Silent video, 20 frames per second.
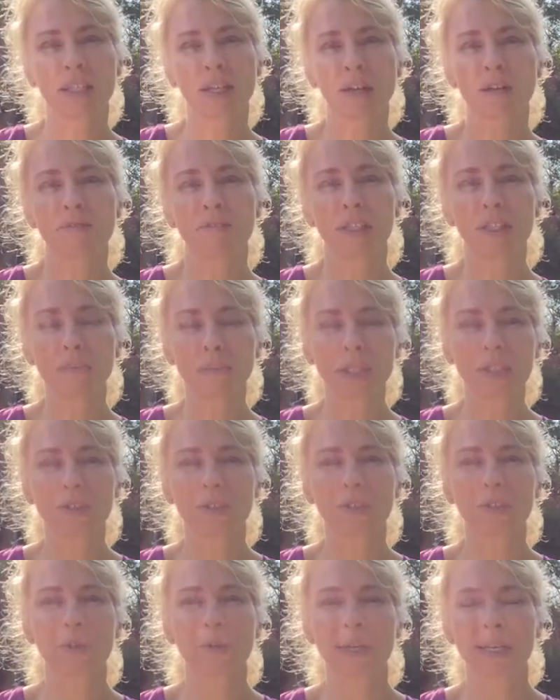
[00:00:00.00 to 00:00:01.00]
to go off a little bit
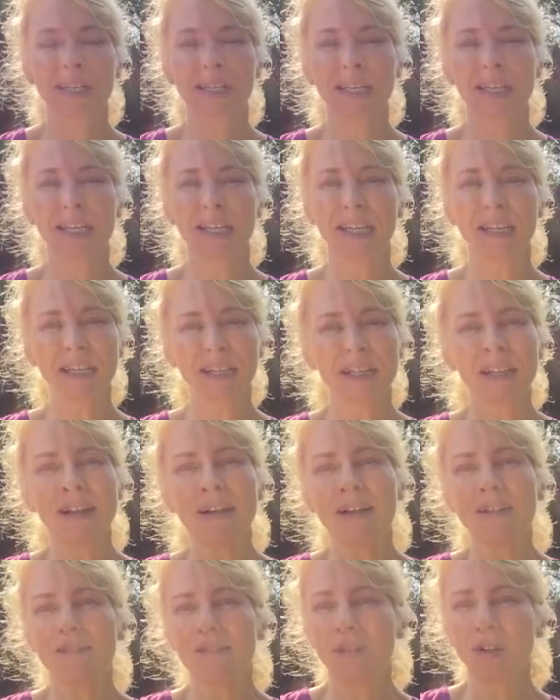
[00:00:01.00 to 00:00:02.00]
too quickly,
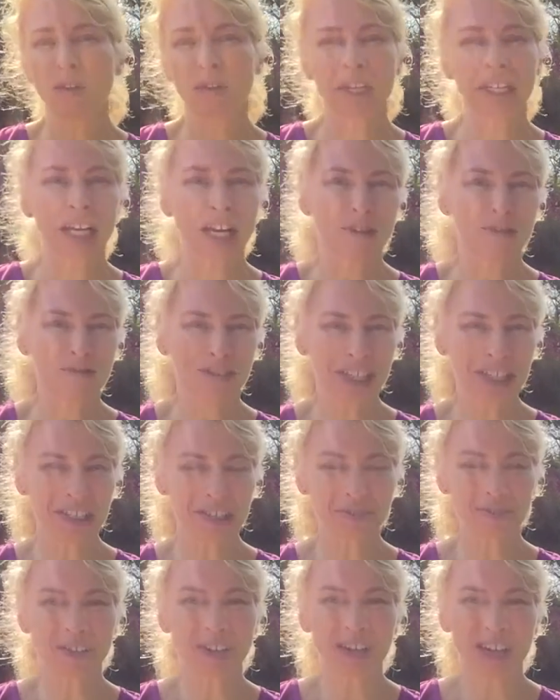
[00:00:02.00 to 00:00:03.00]
feel like our feet are
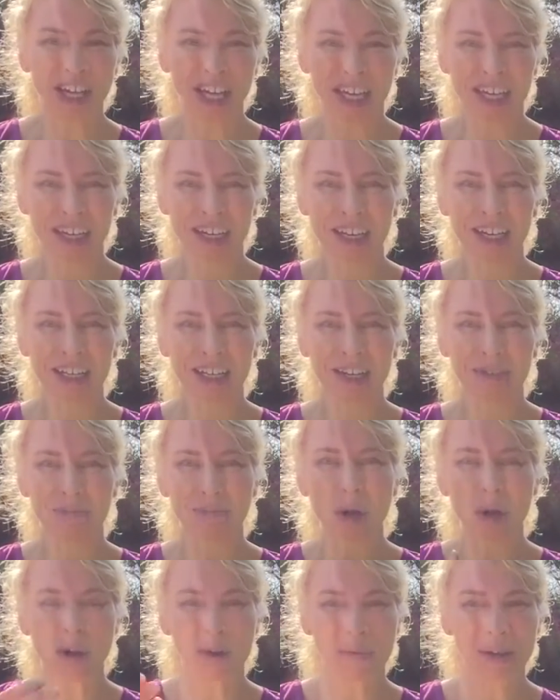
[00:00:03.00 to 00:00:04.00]
flying, and then
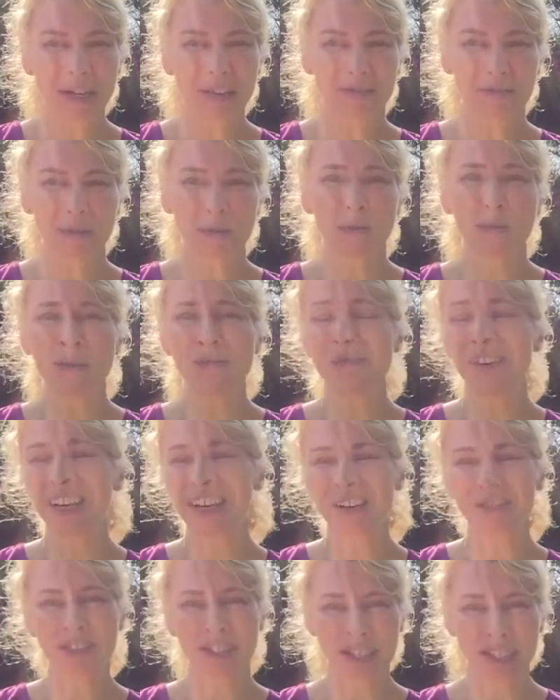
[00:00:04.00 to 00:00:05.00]
partway through we run
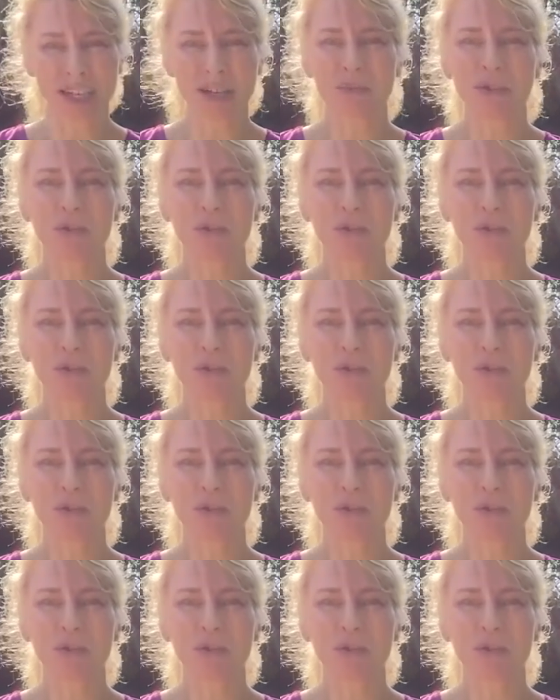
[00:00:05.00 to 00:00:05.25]
out of steam